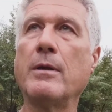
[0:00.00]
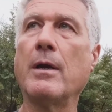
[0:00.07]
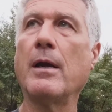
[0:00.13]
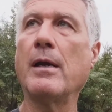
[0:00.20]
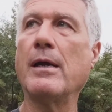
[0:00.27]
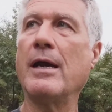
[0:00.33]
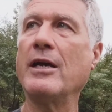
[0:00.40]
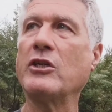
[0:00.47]

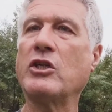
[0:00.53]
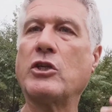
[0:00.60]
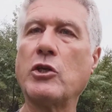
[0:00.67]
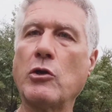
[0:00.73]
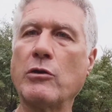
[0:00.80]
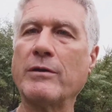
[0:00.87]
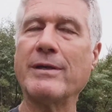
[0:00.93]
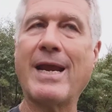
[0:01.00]
a
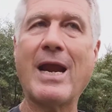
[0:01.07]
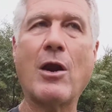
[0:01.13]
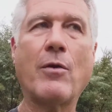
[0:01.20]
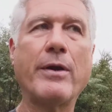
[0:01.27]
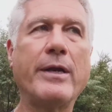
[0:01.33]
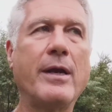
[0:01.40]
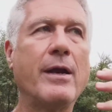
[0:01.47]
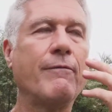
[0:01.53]
certain
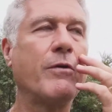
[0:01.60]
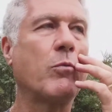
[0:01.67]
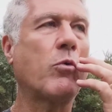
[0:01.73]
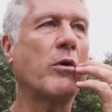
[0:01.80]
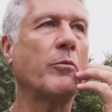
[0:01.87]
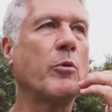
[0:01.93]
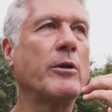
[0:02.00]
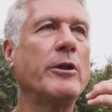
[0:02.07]
area of the
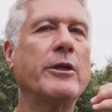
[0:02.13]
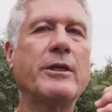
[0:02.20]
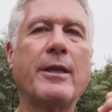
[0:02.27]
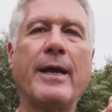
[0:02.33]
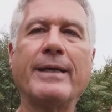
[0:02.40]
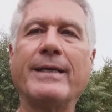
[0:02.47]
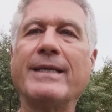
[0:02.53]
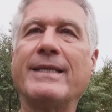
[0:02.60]
world will look
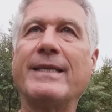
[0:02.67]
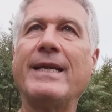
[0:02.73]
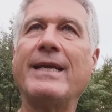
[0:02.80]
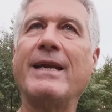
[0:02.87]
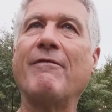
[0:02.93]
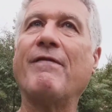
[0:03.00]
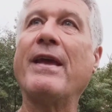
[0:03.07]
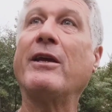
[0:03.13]
like, to
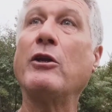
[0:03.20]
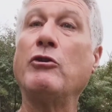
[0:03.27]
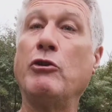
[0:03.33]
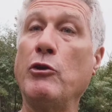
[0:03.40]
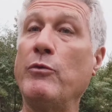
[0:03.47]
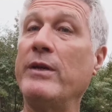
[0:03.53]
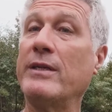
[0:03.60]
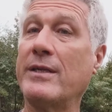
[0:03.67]
see if they could
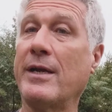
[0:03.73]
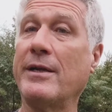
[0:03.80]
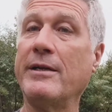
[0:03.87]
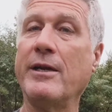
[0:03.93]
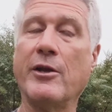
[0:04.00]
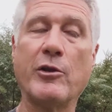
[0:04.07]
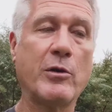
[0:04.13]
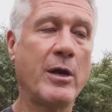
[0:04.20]
do this on
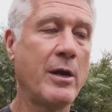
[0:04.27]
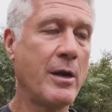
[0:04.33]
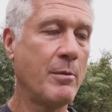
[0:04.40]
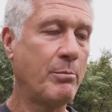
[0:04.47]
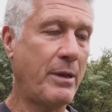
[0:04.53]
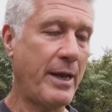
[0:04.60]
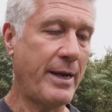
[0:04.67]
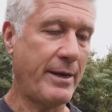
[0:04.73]
another
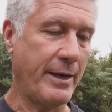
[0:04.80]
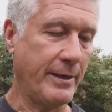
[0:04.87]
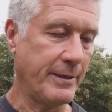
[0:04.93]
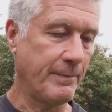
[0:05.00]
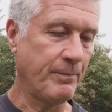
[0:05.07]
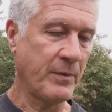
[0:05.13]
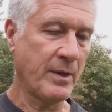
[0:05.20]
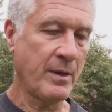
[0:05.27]
planet.
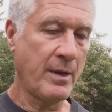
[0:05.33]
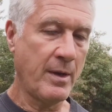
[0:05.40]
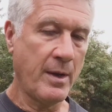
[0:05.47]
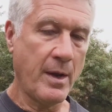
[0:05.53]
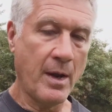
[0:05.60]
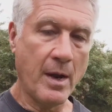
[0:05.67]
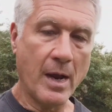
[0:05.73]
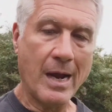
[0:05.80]

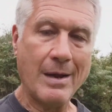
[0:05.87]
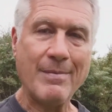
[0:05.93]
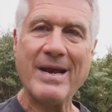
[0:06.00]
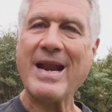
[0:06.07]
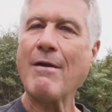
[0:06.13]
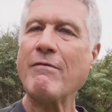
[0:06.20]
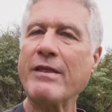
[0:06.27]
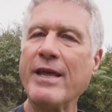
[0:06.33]

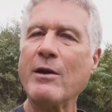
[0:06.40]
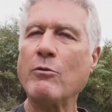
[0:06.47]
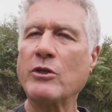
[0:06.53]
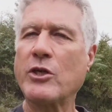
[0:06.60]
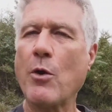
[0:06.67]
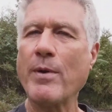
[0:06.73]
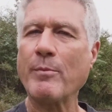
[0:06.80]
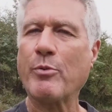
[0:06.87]
And everything was
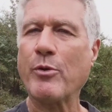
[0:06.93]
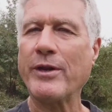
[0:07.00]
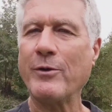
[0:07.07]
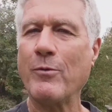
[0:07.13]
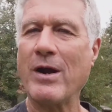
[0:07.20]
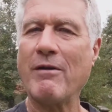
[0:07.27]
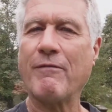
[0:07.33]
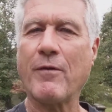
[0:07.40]
going pretty
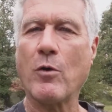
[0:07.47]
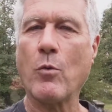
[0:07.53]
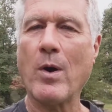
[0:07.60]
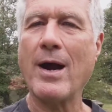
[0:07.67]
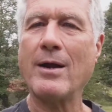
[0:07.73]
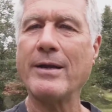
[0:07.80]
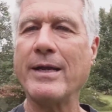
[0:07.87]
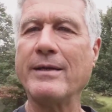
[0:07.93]
well for a
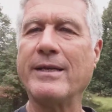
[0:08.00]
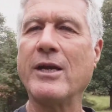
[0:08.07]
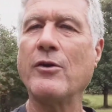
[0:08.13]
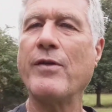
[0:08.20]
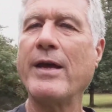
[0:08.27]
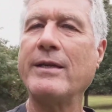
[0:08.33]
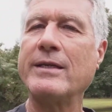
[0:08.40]
while until they